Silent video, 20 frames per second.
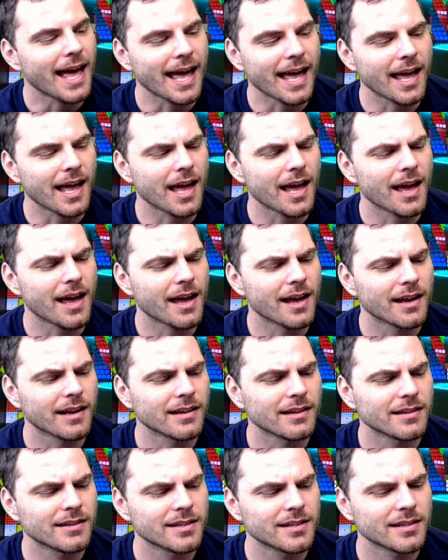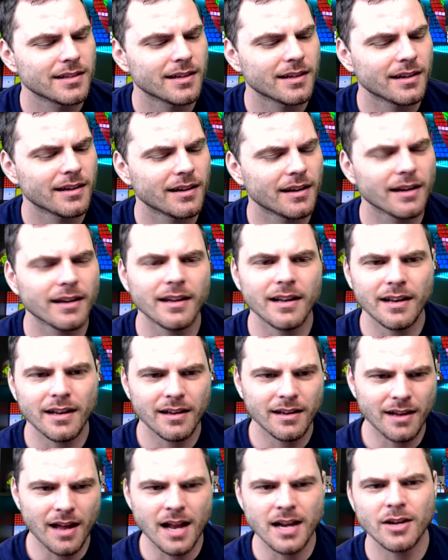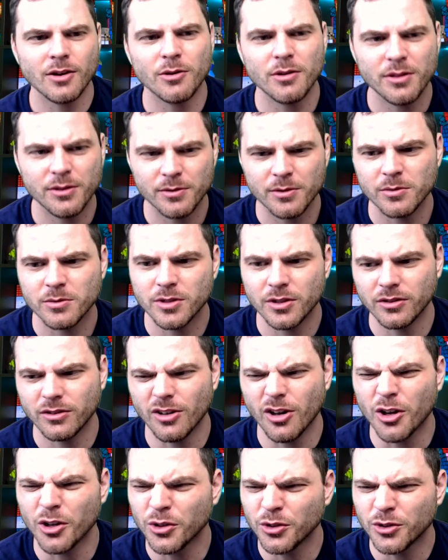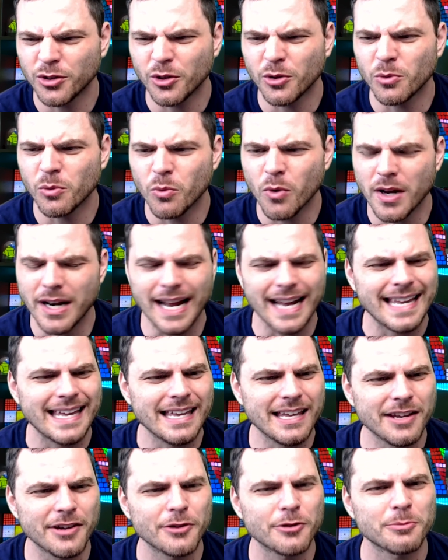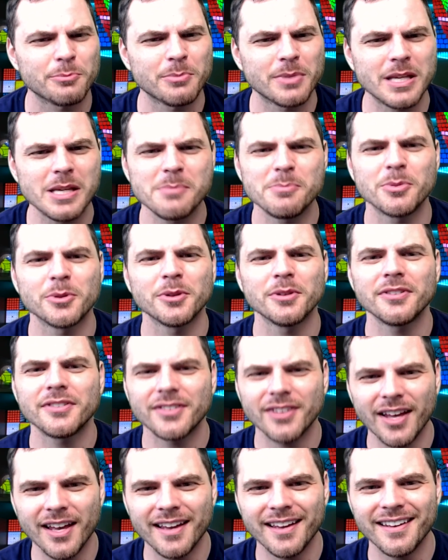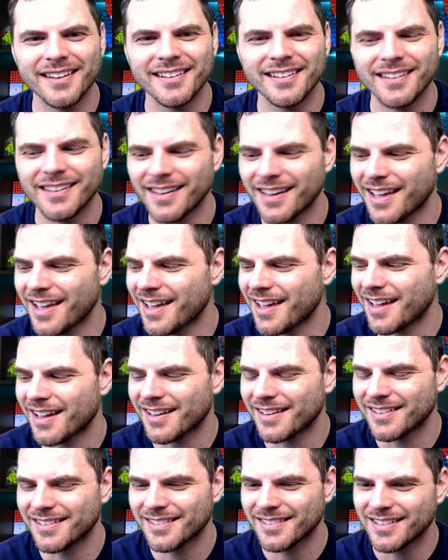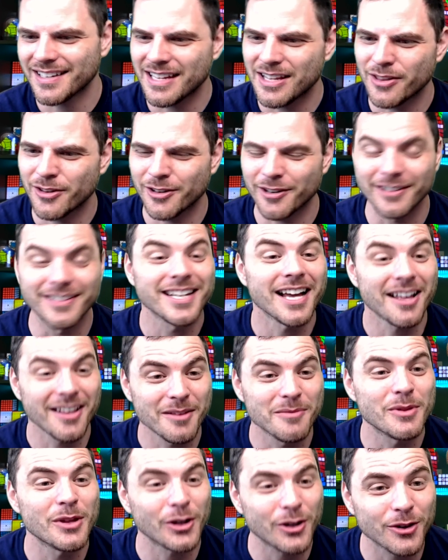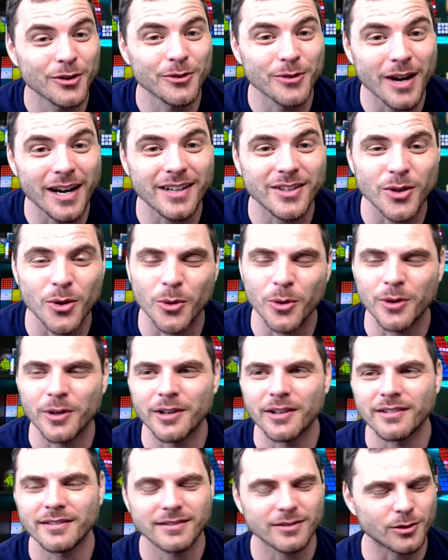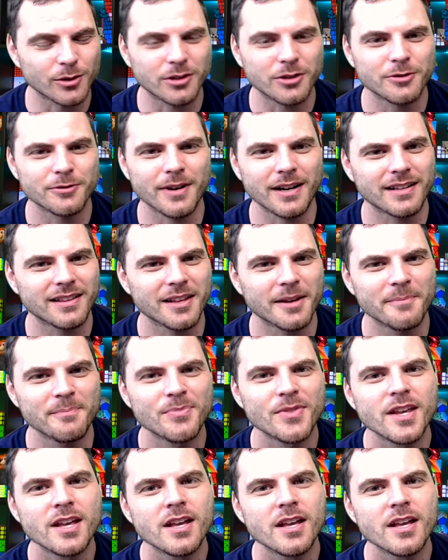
And kind of go through just also what I hear people say and either tell them they're correct or correct them.